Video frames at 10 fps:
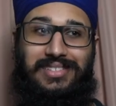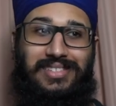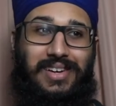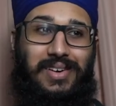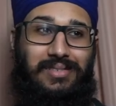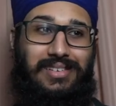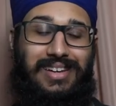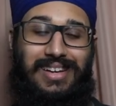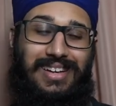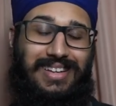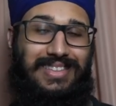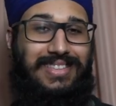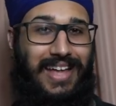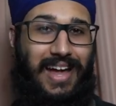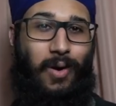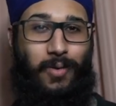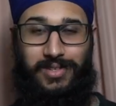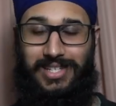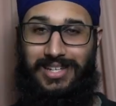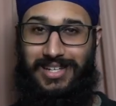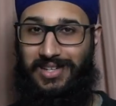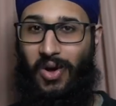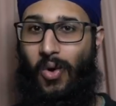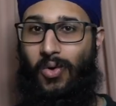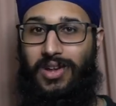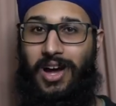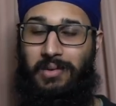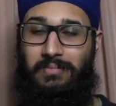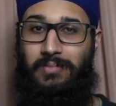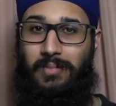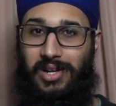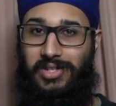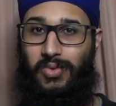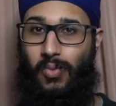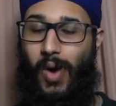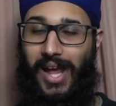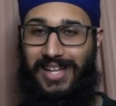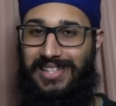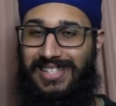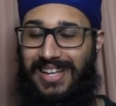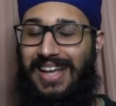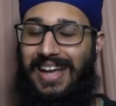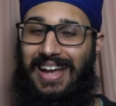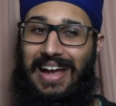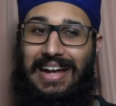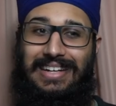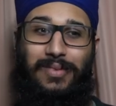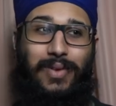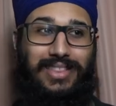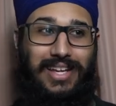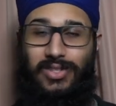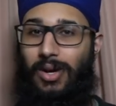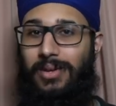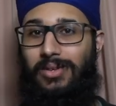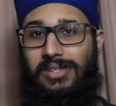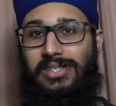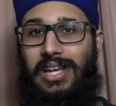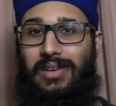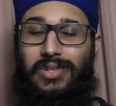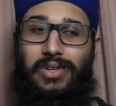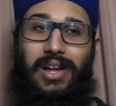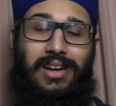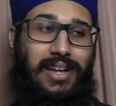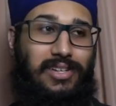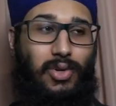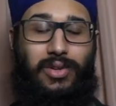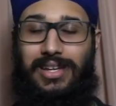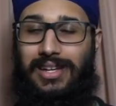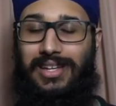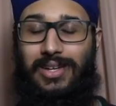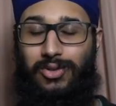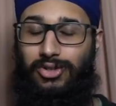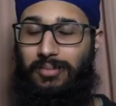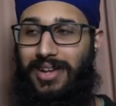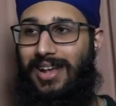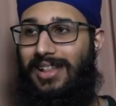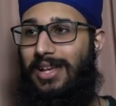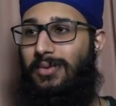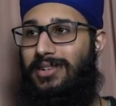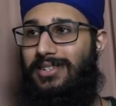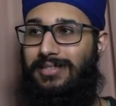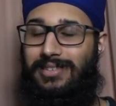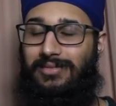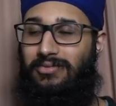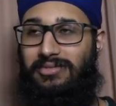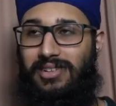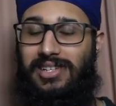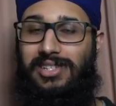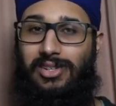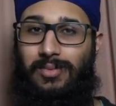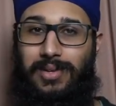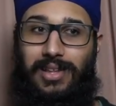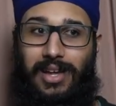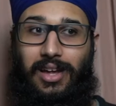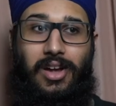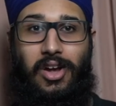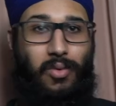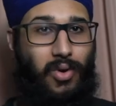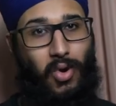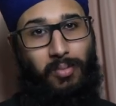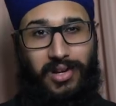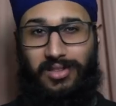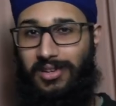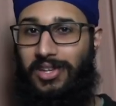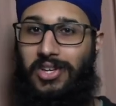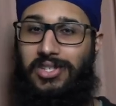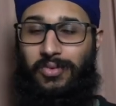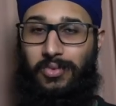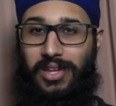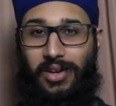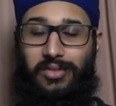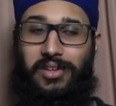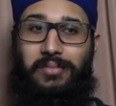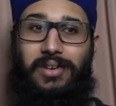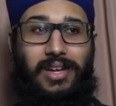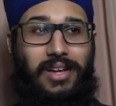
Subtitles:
So that obviously doesn't hold up much weight. And the fact that Tommy also saved you, and like, sure, they didn't kill Tommy and Ellie, which is really stupid. They're like, we're no better than he is if we kill them.